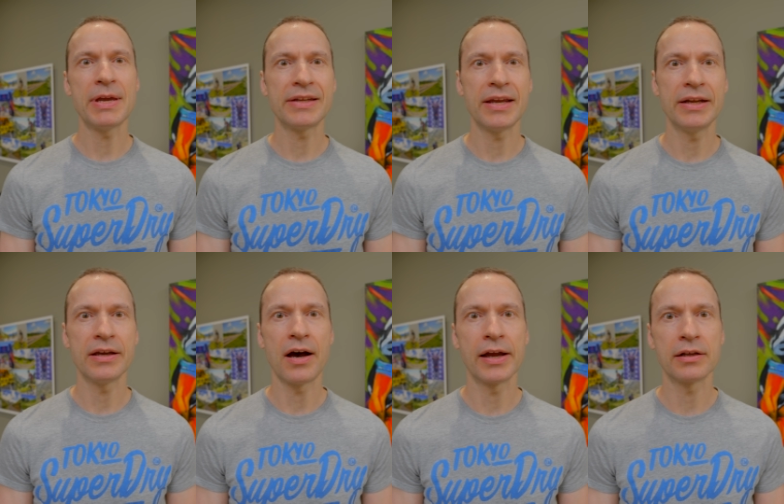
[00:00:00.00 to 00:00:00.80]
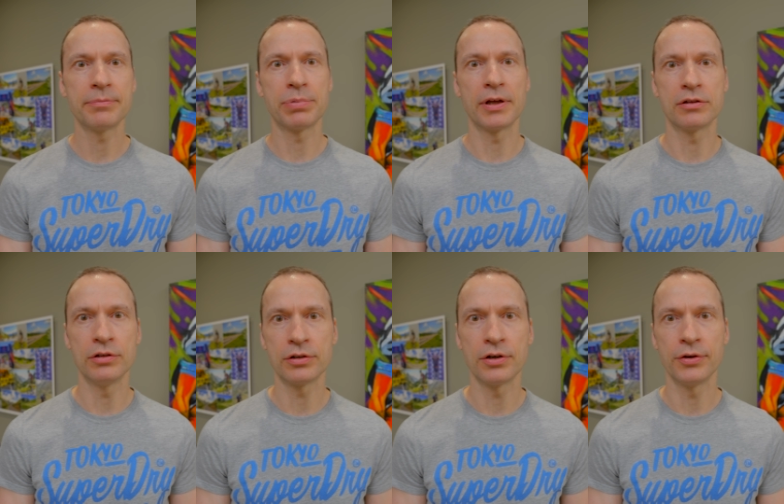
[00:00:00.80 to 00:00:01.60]
maintaining high blood
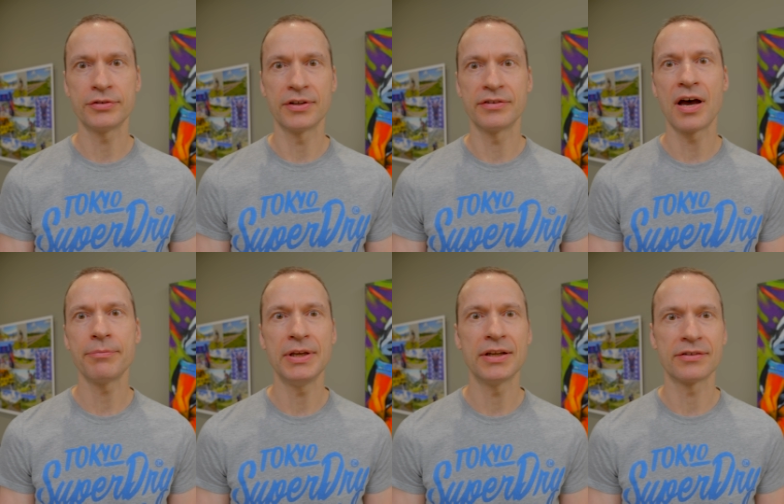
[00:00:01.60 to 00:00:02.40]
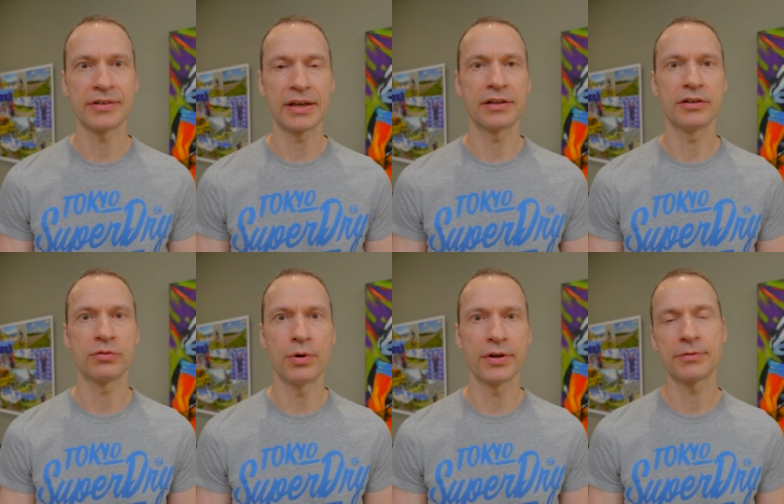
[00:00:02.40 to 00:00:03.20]
glucose does not mean a cyclist
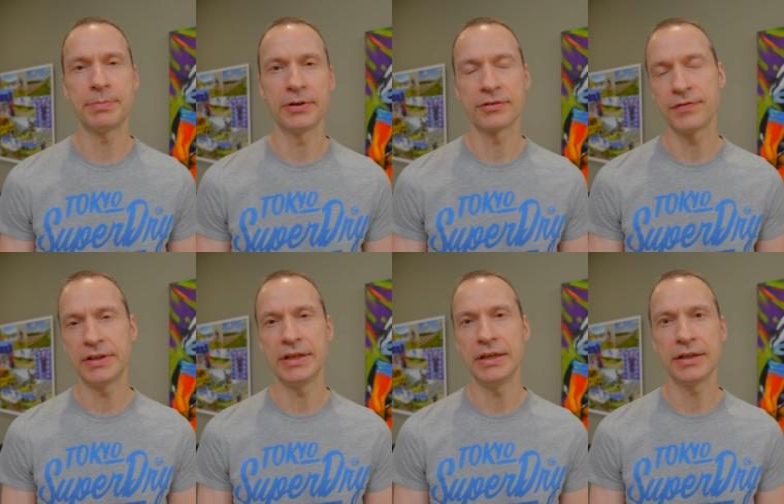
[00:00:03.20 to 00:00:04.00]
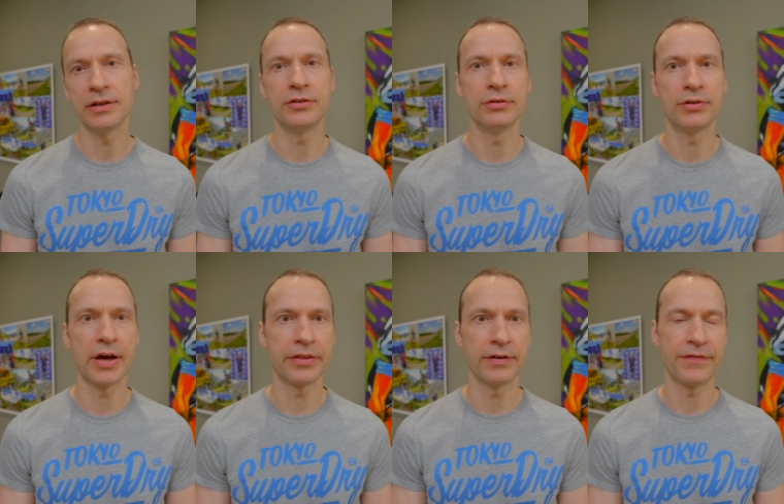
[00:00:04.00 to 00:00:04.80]
won't experience fatigue due to other